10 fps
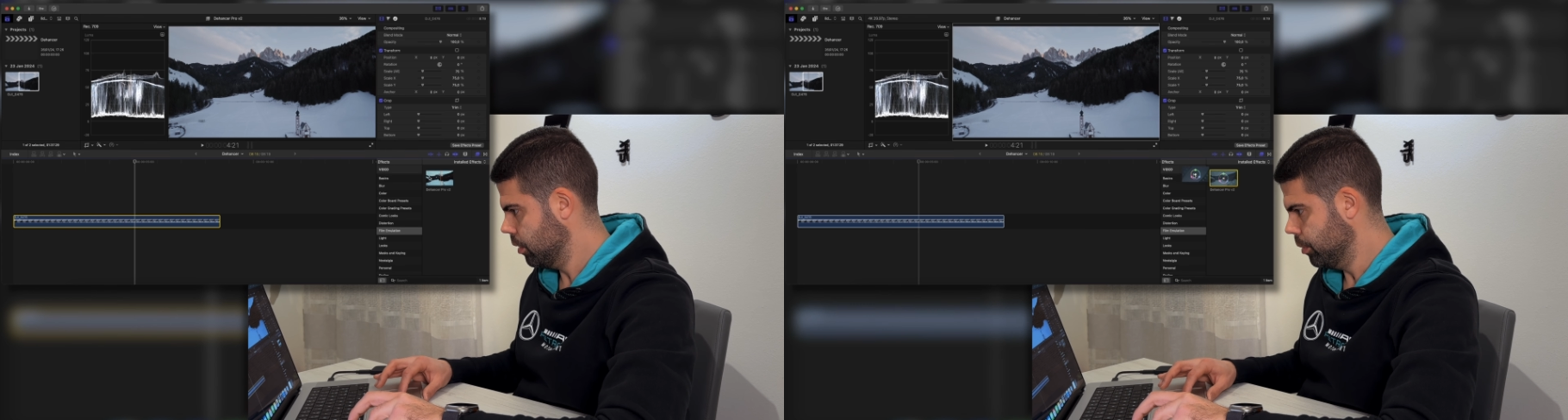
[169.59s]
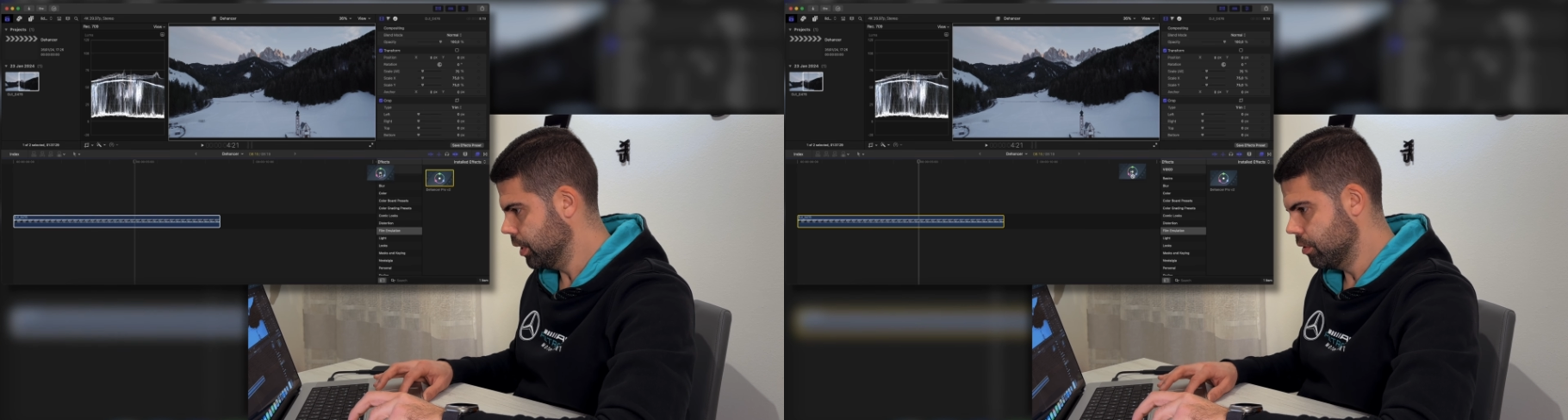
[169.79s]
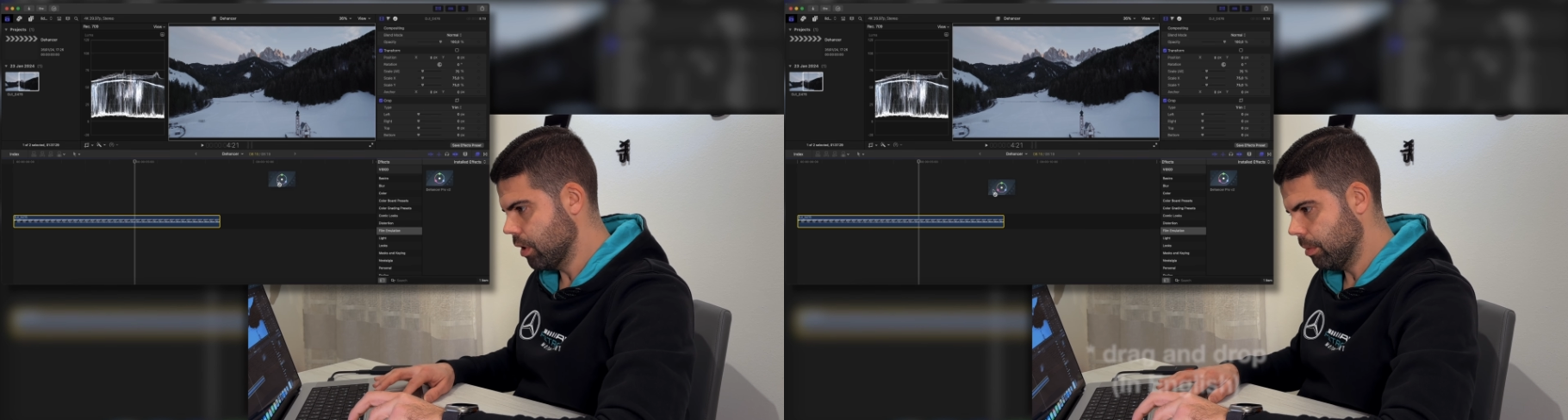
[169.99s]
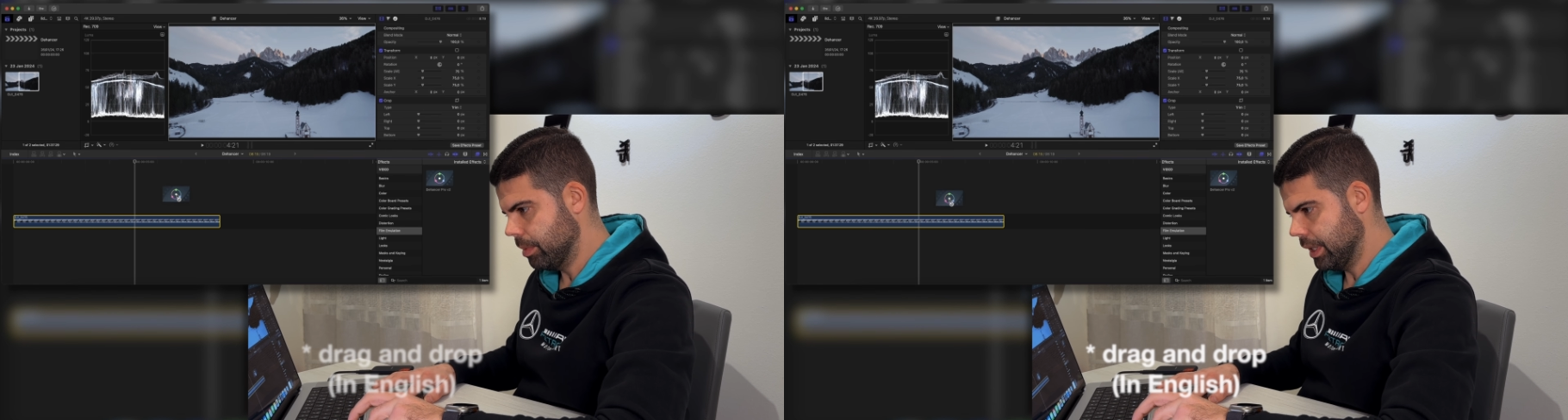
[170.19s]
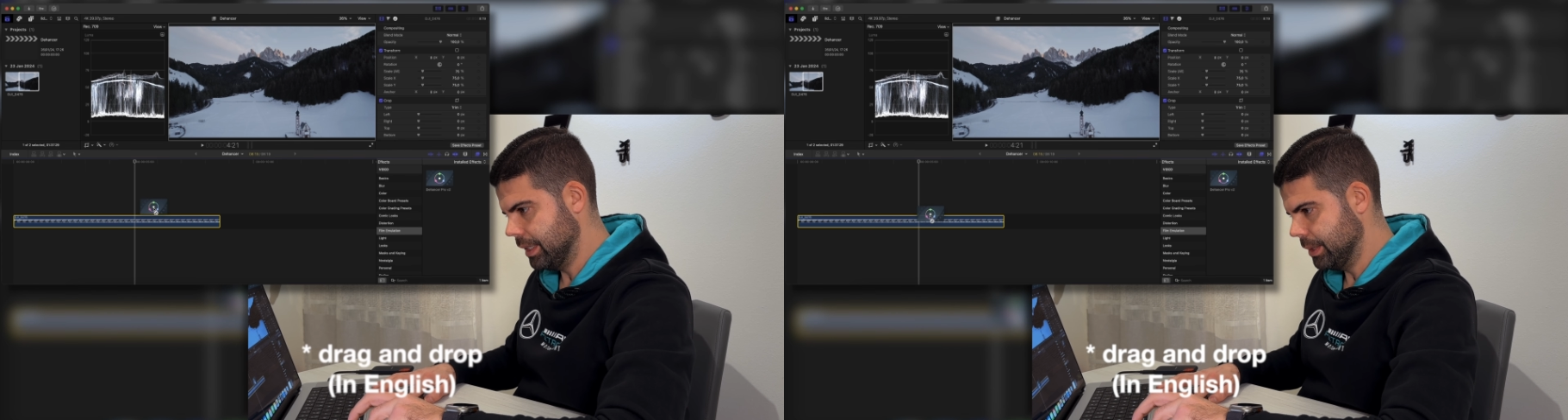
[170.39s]
We
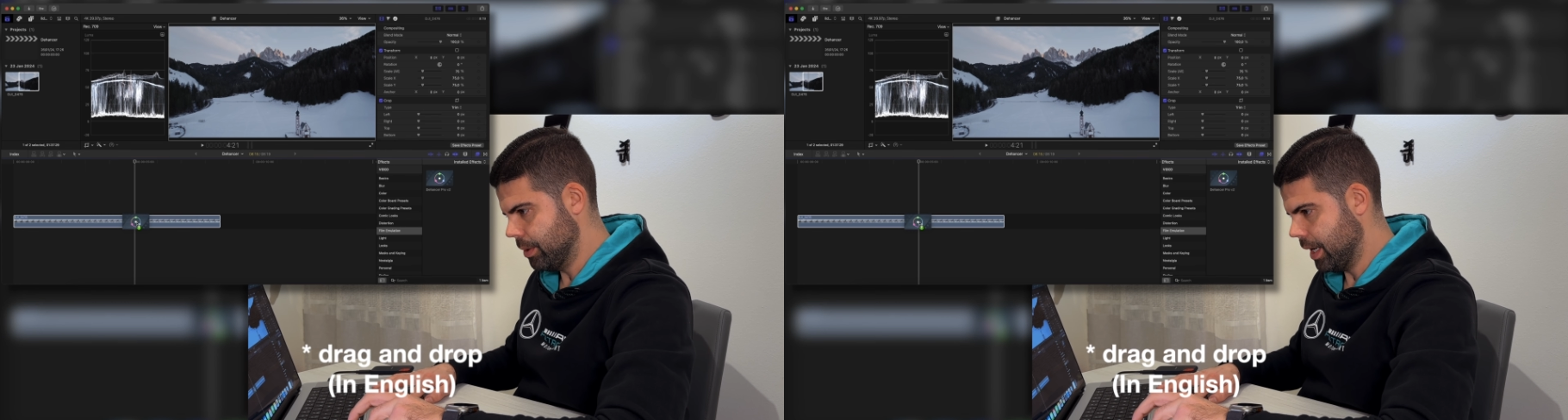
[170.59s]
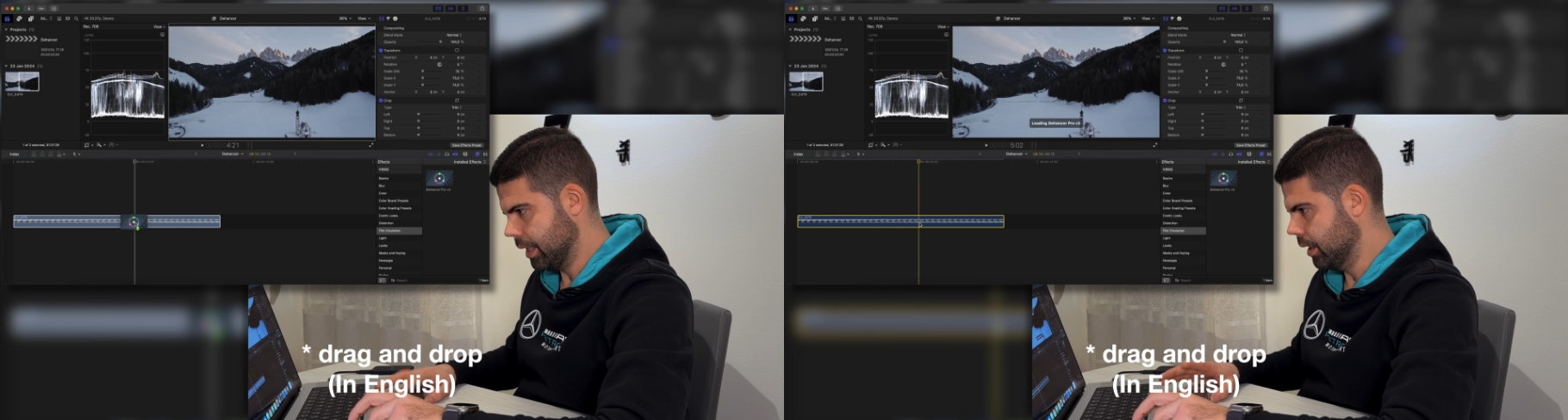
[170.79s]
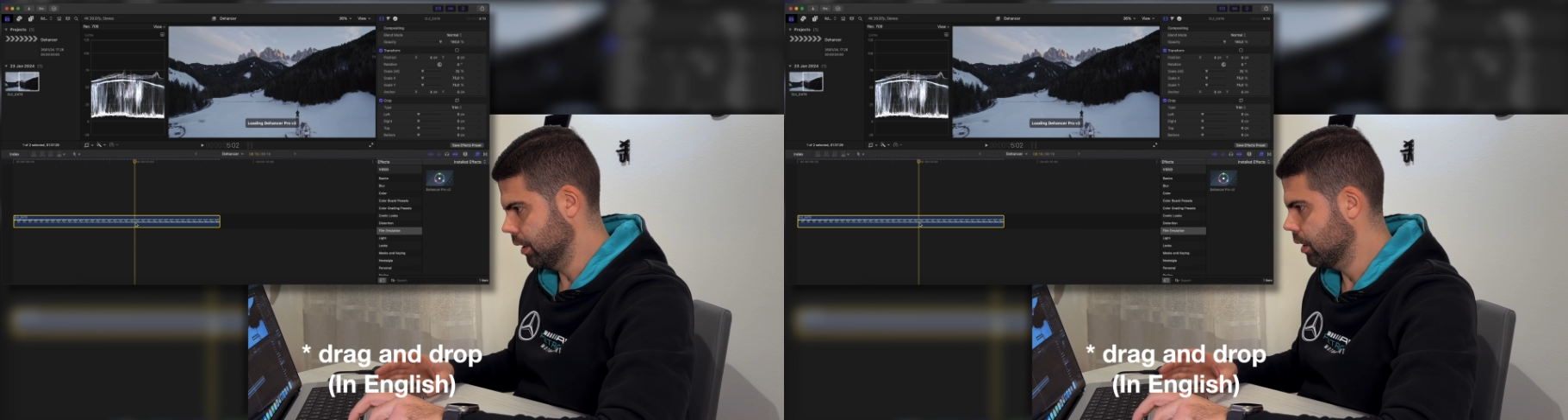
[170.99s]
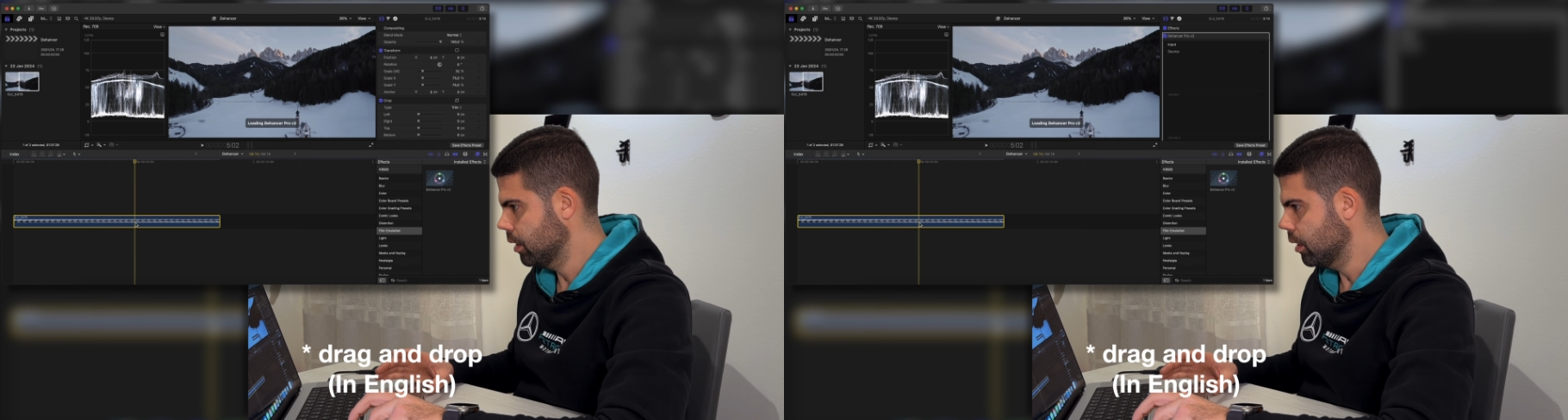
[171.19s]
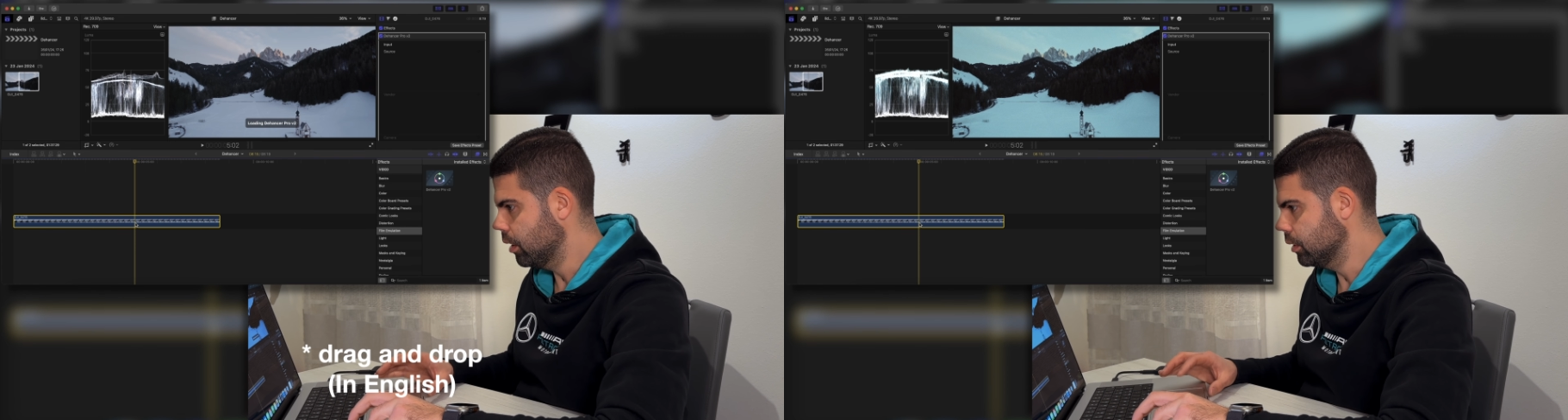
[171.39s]
drop and drag
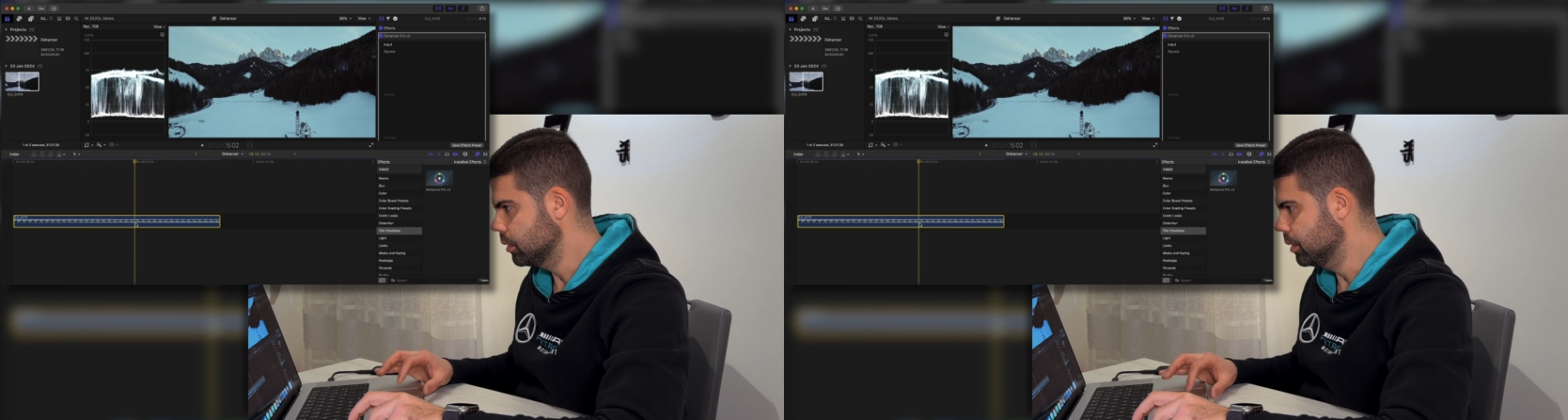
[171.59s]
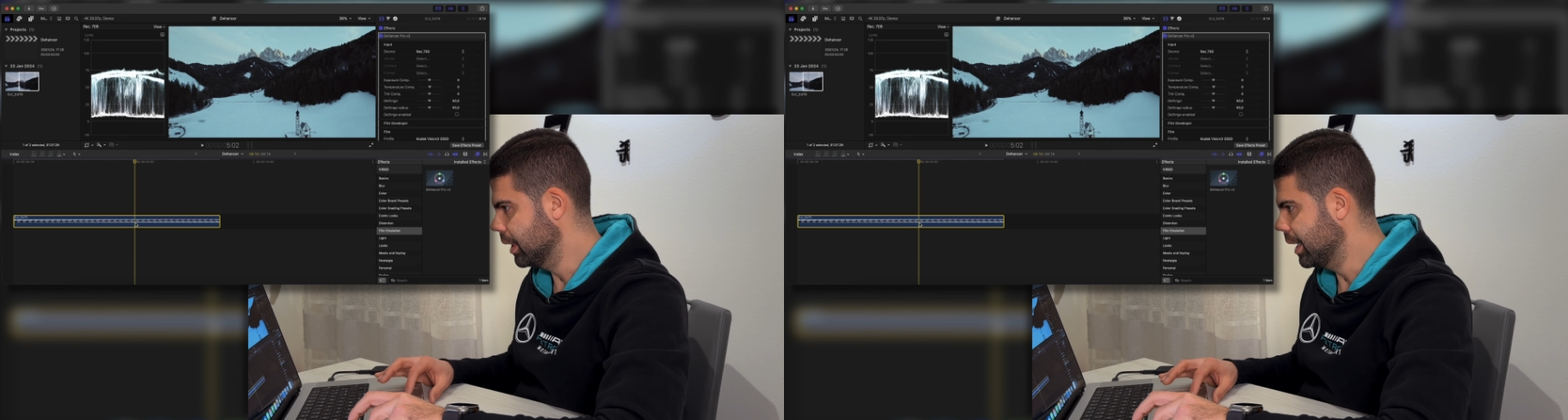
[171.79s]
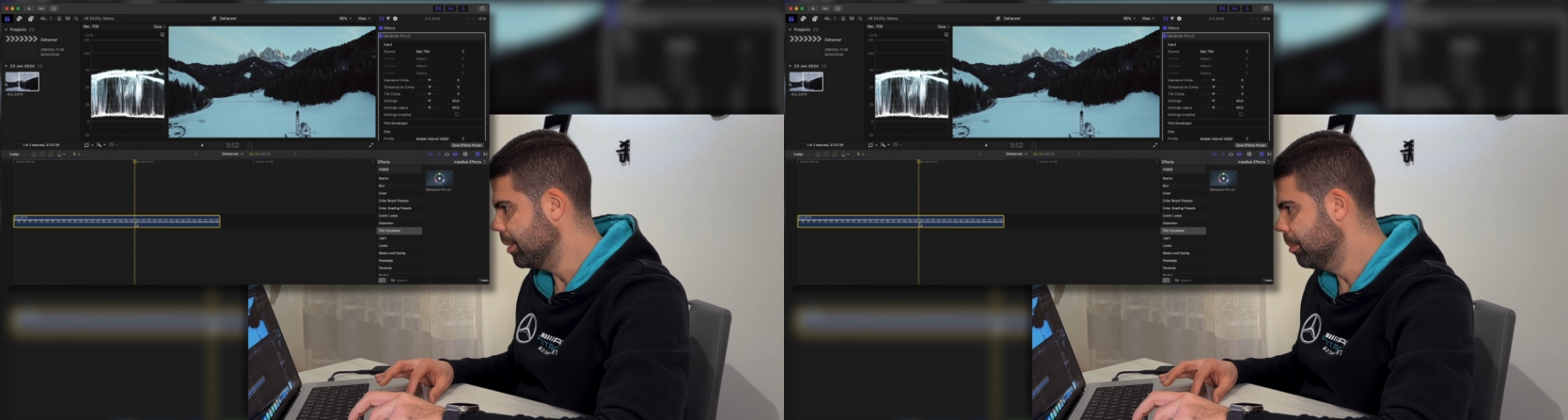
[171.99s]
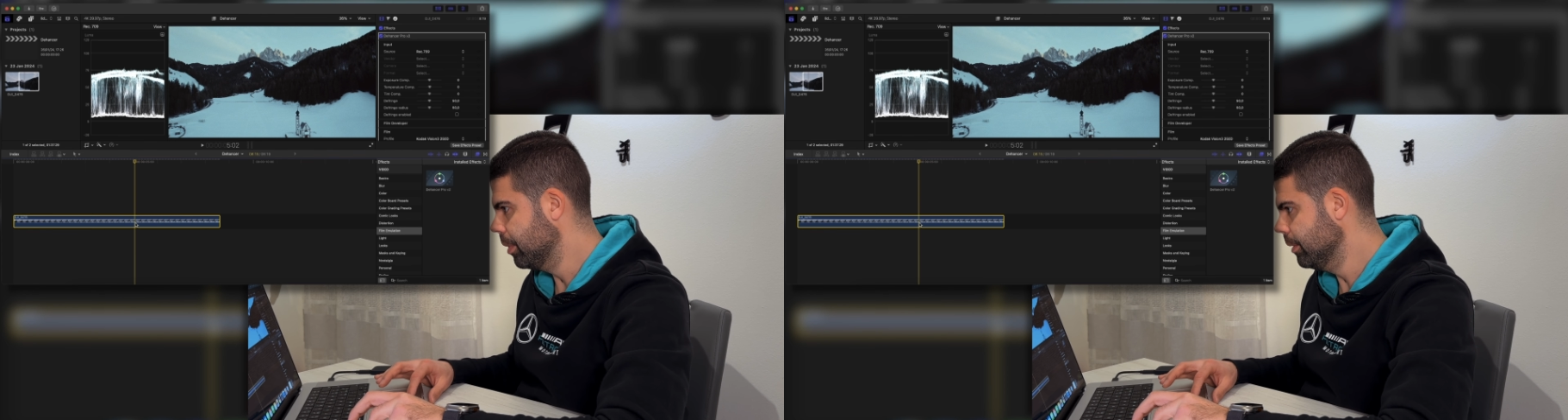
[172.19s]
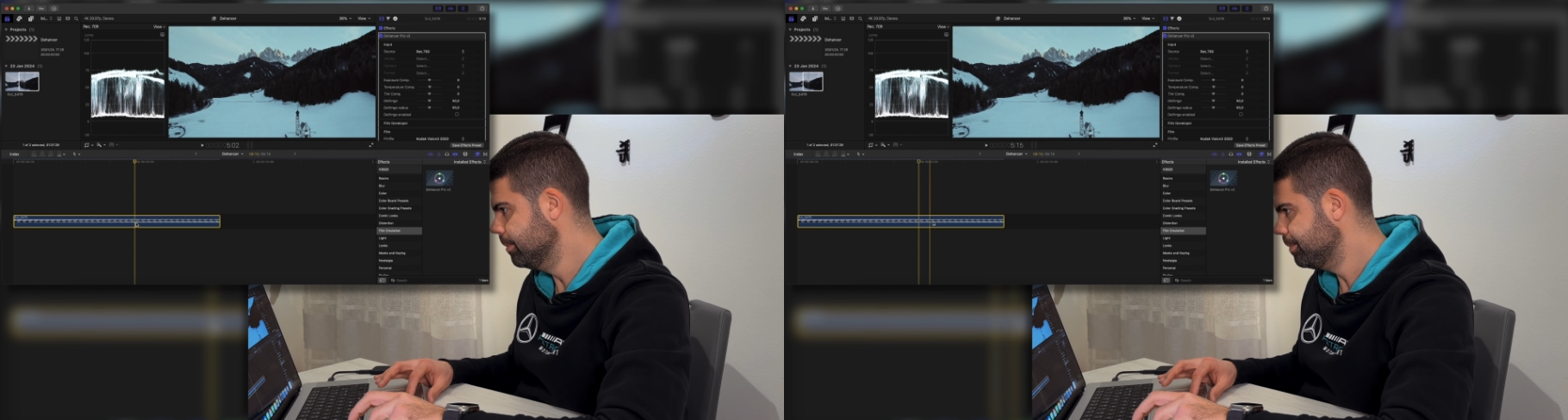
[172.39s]
onto the clip.